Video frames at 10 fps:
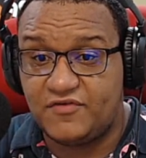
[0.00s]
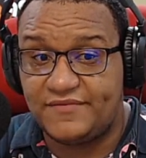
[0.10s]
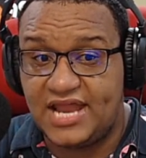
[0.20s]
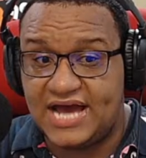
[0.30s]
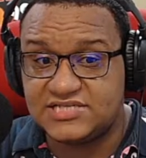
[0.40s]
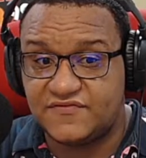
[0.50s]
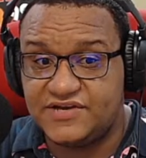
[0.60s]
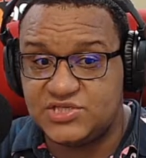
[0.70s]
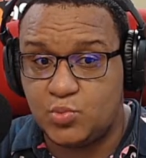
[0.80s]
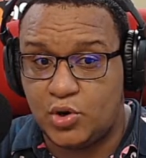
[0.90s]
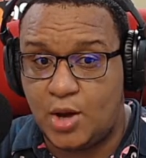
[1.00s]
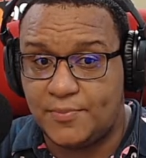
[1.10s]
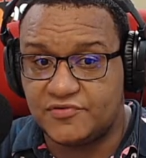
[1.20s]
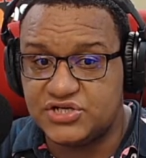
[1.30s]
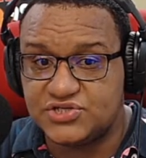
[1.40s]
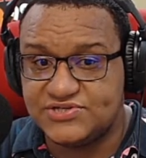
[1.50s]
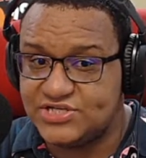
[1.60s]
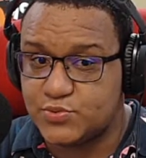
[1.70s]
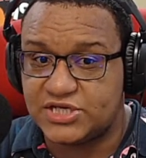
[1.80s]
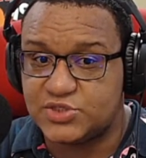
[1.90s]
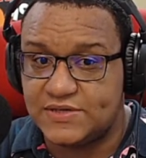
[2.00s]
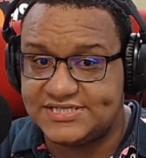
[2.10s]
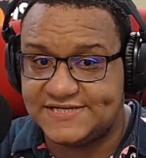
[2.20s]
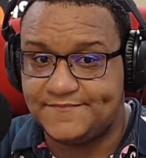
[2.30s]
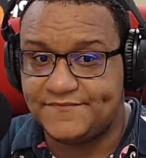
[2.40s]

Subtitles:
from the Liza Phase 1 operations in 2020.